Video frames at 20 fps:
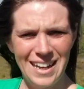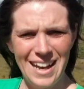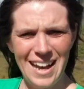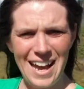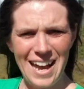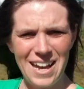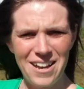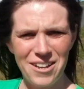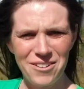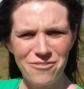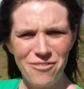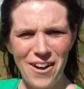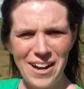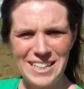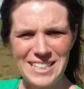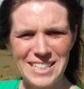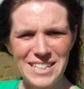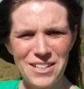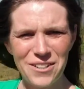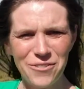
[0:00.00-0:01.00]

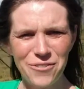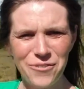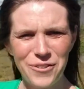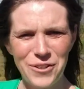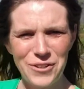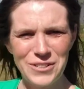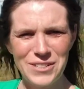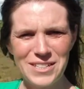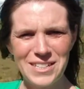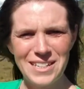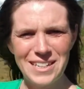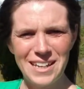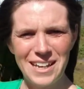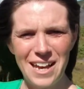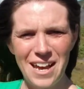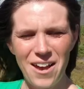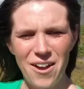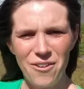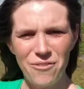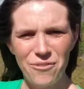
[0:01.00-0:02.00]
right at the foot
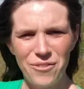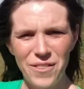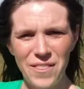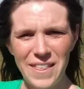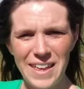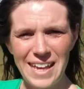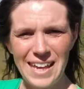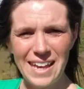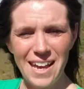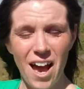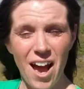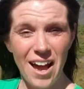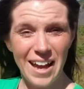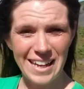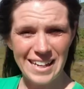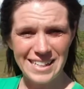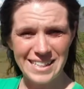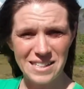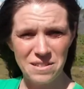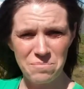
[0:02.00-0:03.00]
of the
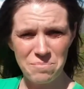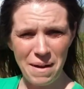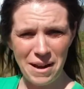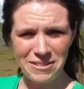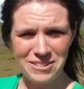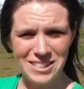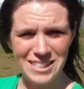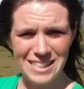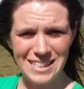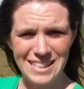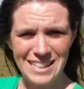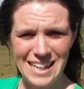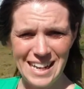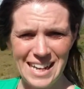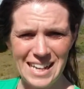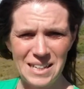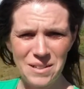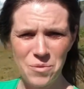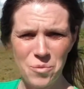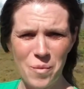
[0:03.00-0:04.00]
highest mountain
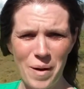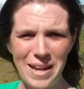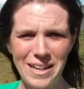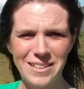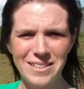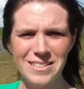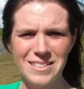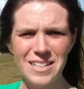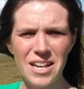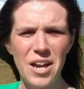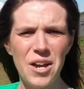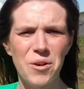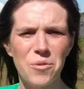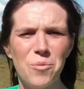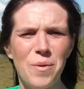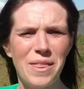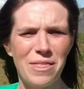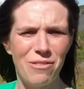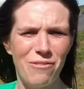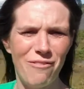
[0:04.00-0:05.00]
in Wales, Yr
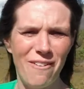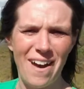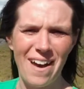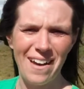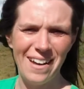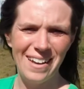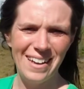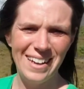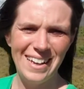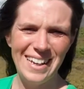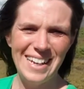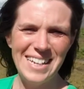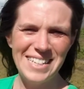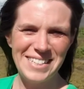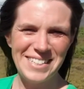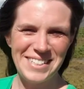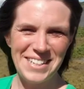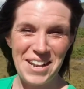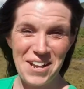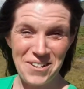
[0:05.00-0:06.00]
Wyddfa,
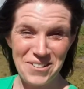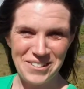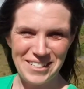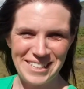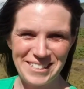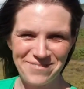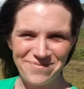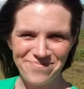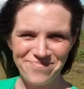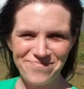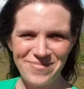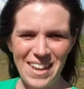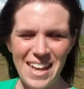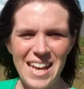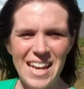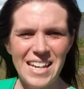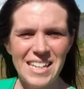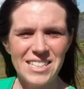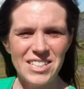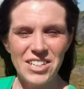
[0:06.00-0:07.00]
Snowdon.
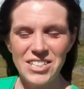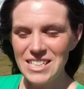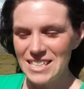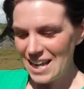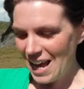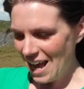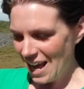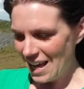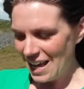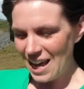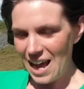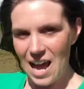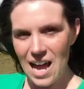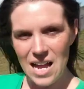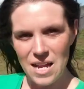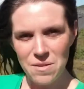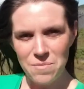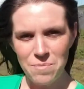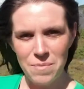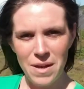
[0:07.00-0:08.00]
So today
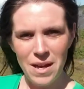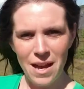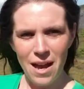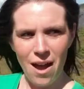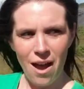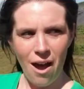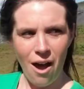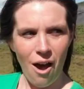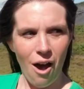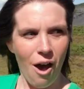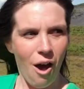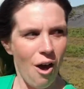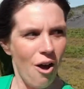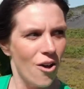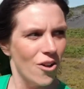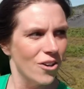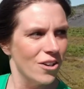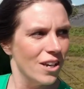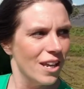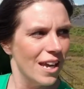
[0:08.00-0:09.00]
I'm
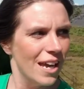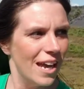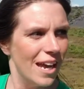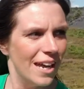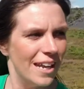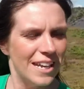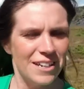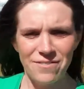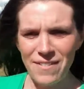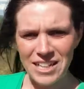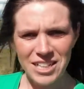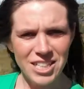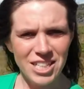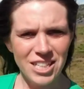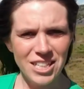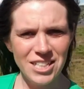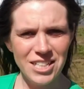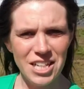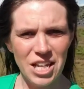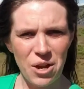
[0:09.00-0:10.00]
on an
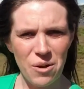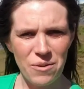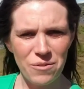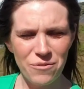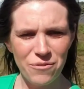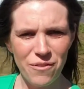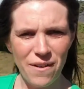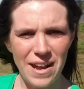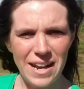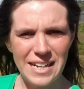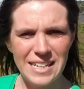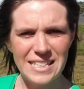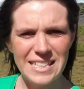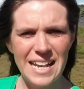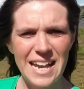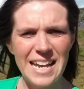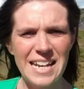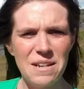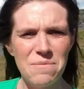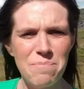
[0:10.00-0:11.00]
adventure to go and find
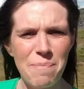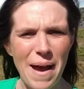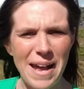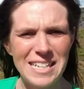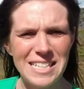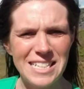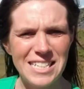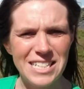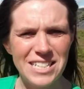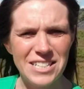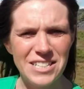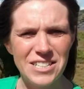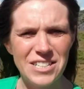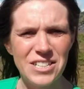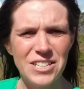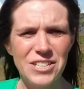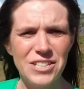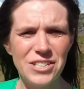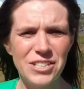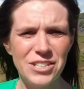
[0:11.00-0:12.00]
an
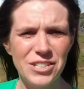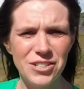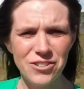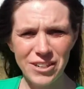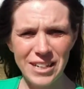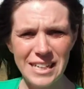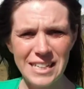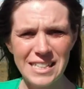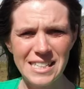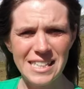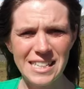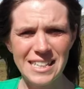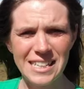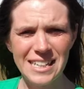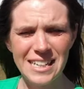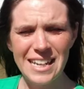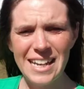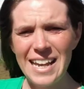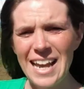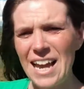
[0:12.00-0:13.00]
abandoned street.
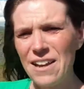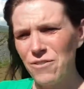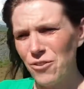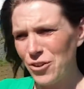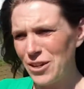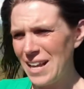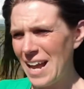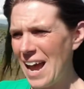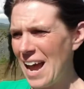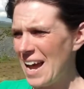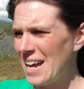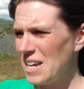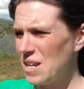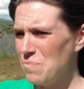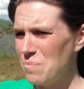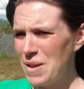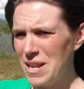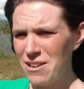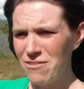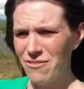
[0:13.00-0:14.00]
I've already had a
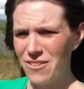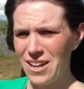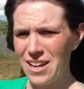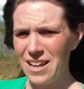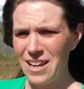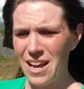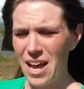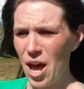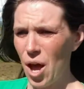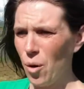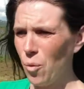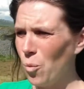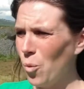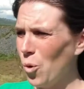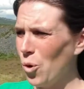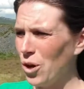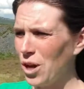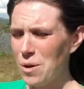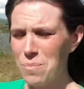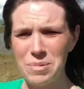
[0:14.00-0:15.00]
bit of a
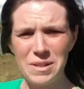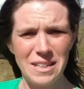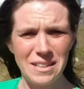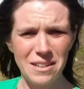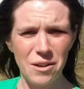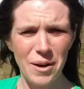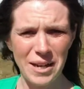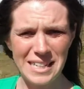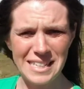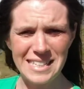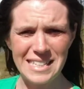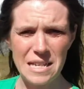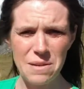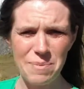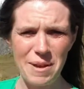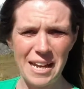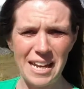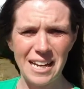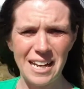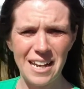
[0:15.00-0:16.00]
walk up quite a
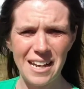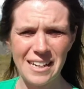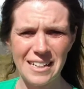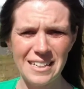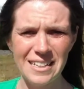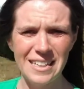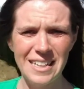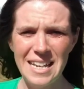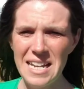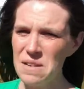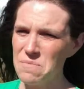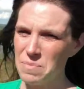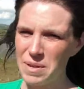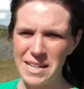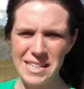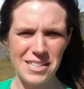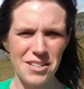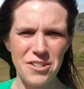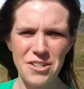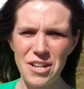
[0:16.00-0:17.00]
steep incline, but
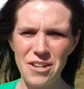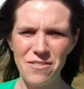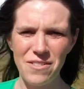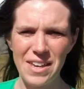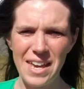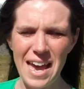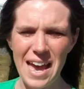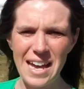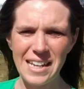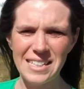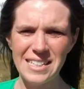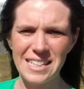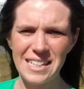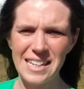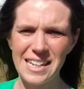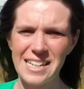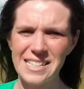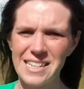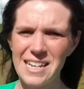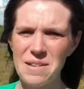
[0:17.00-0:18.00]
it's not over yet
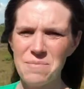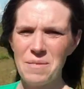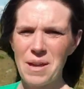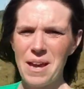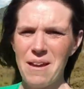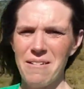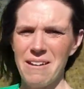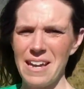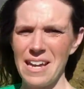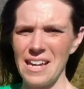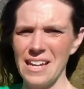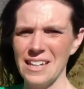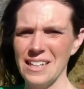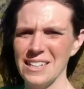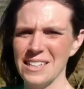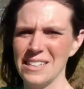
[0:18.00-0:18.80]
because I'm going